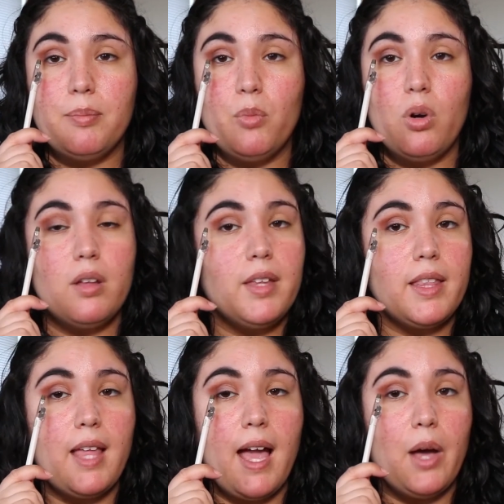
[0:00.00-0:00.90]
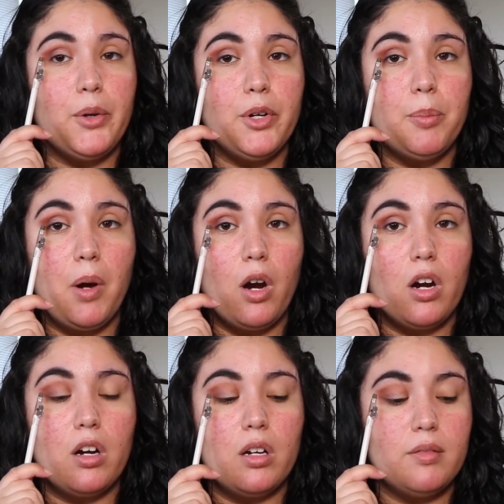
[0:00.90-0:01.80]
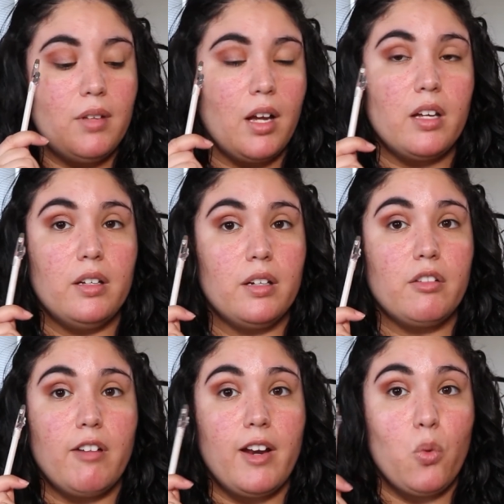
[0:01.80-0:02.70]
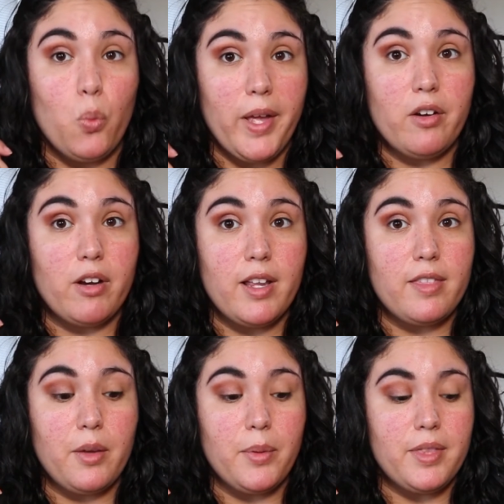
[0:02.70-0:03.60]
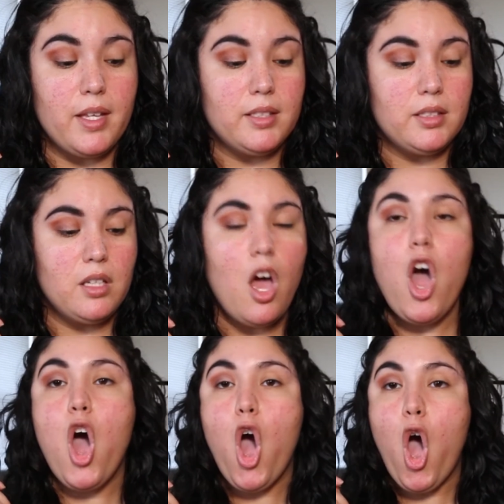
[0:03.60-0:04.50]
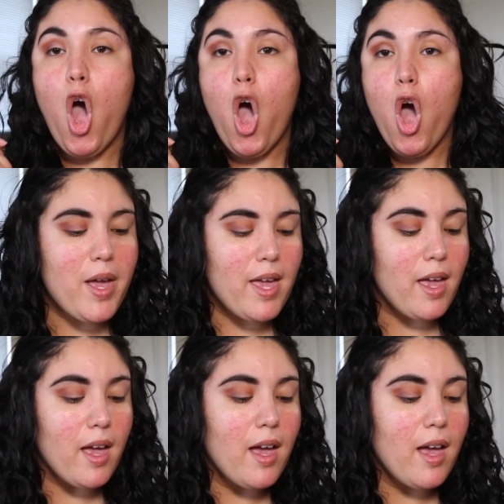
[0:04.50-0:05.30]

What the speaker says: more on the outer part. I'm not gonna create a wing or anything with this. Wait,